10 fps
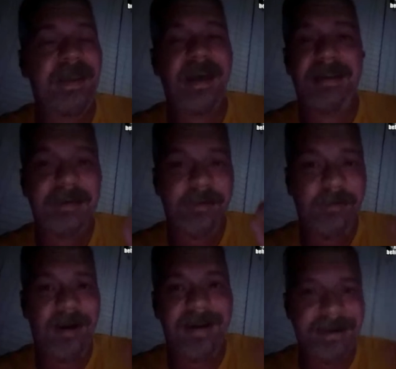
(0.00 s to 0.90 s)
And so
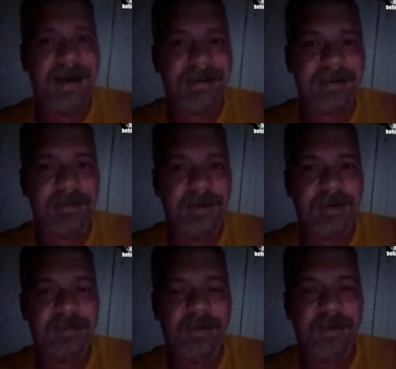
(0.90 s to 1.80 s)
right now is the most
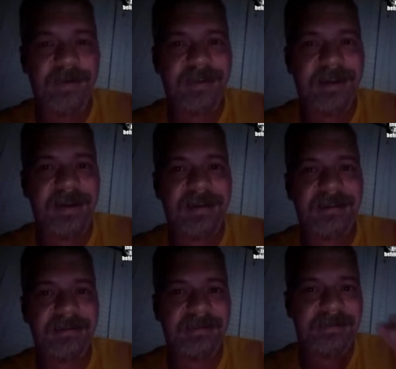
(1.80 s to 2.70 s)
important thing.